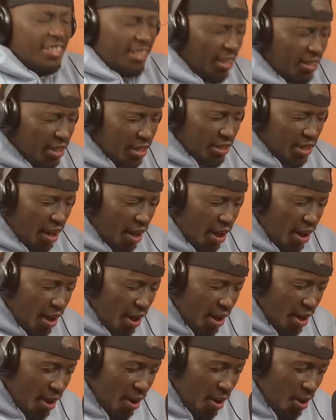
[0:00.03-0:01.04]

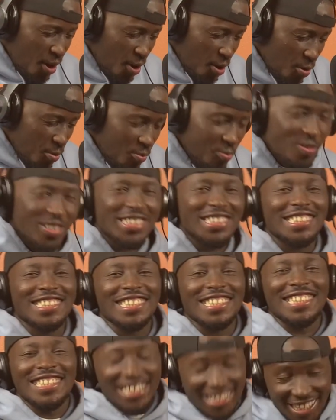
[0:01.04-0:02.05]
Yo, what's
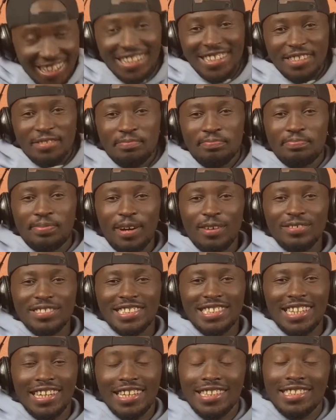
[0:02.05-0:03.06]
good,
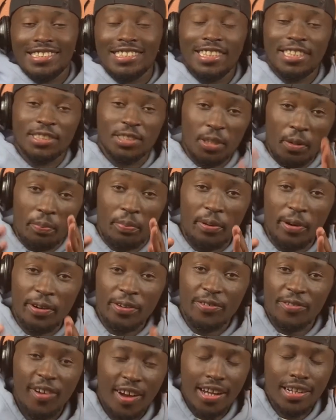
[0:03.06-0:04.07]
broskies? It's your
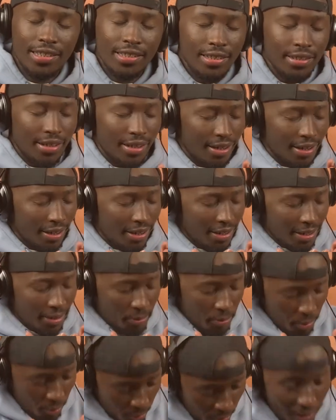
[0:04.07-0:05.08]
boy, Ronnie,
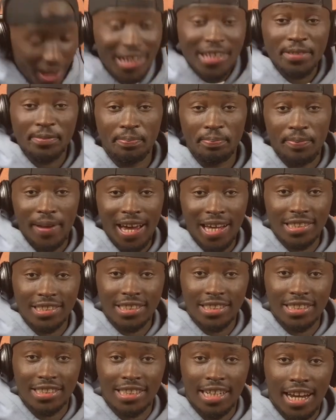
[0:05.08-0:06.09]
and welcome back
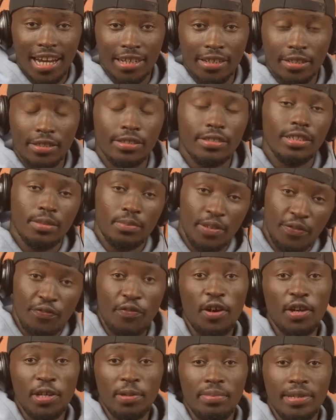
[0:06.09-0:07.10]
to the channel.
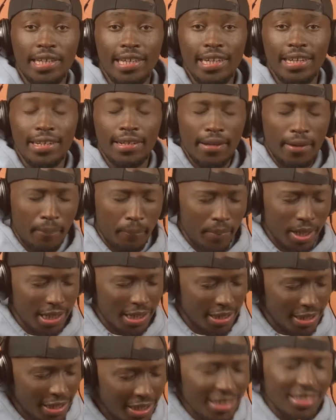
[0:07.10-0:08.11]
Before you begin,
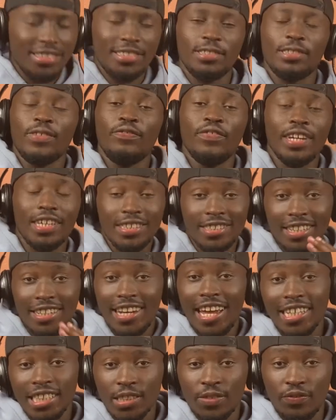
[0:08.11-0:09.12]
please don't forget to
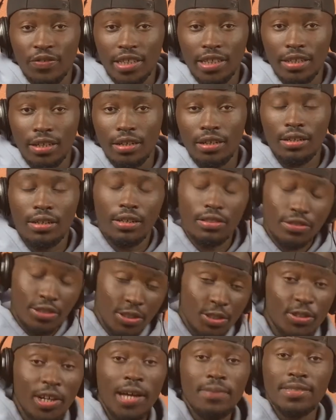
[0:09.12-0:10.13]
like this video,
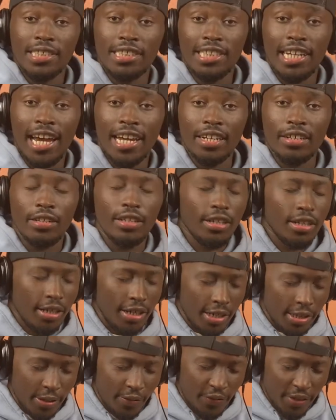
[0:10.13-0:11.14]
subscribe to the channel,
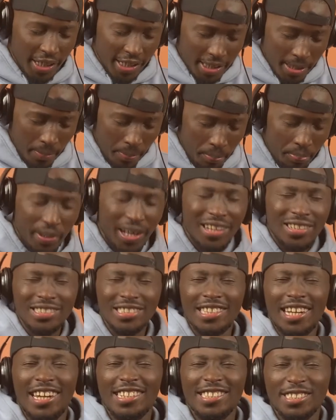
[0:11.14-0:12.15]
and don't forget the bell
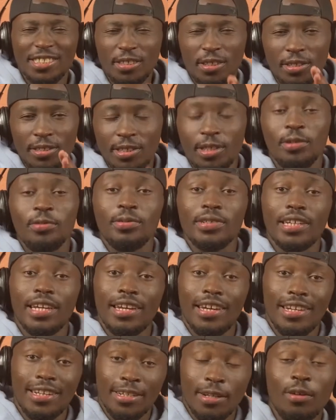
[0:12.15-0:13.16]
sign so you can
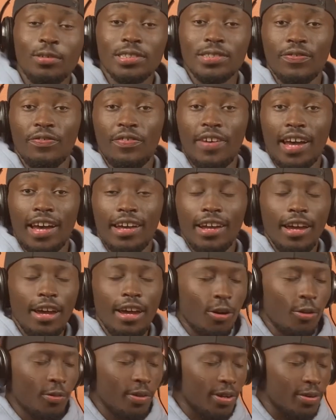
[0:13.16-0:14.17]
get notified
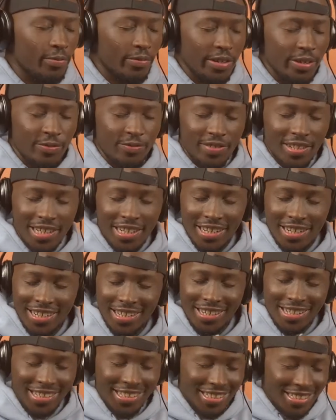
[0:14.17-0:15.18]
when we
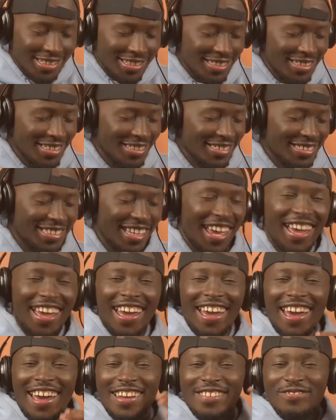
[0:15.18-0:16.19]
release
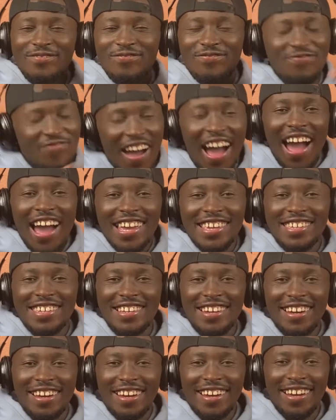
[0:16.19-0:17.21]
that
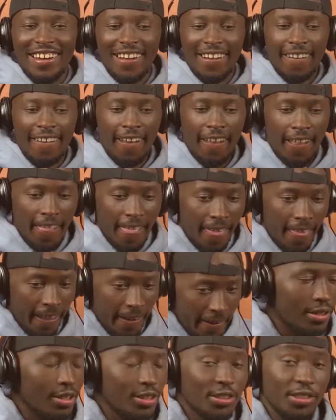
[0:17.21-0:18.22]
fire.
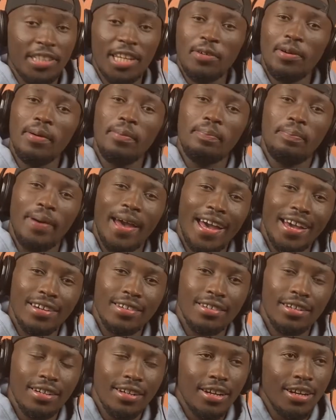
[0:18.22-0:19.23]
Today, we're
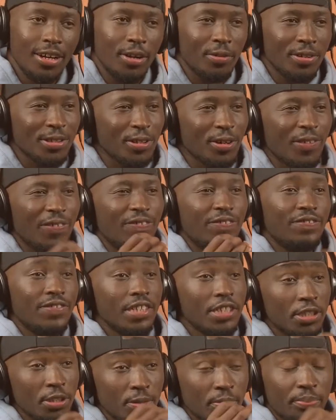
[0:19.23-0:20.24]
back with the
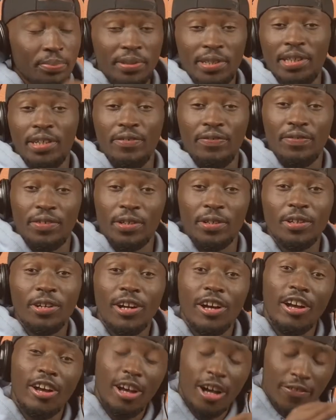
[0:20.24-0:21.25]
official preview
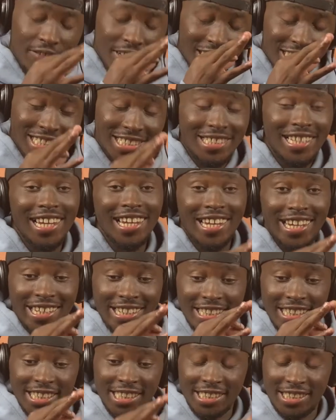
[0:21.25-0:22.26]
of the
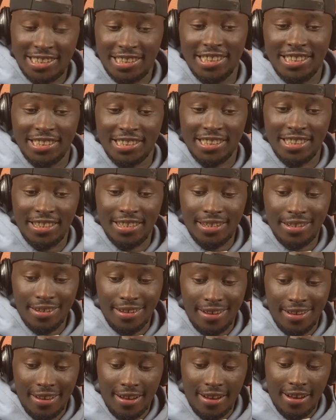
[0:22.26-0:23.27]
second season.
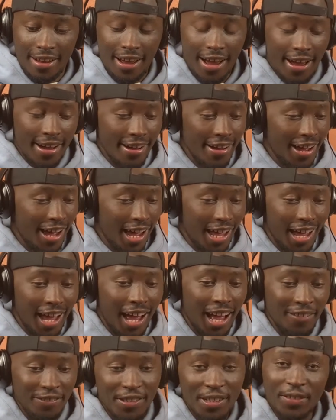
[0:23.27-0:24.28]

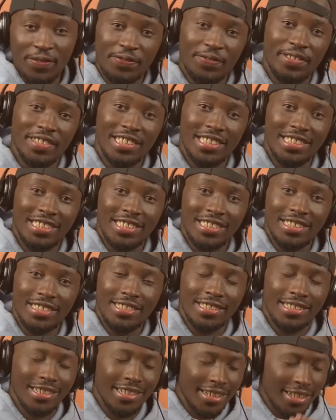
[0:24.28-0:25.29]
After the first
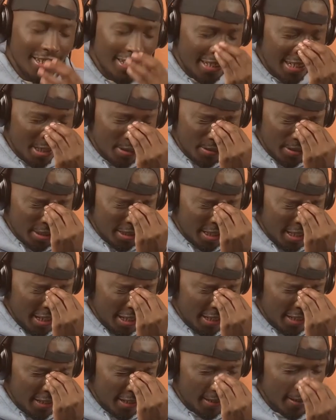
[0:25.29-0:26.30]
season, I was
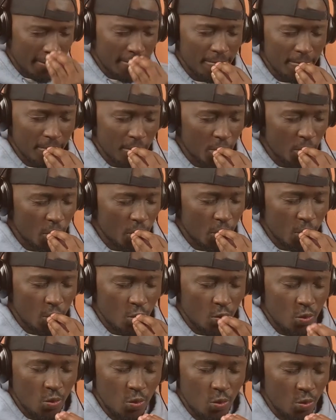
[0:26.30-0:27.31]
like,
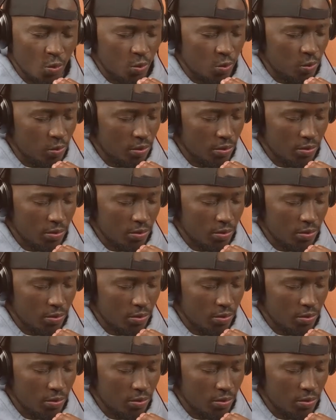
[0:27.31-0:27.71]
oof.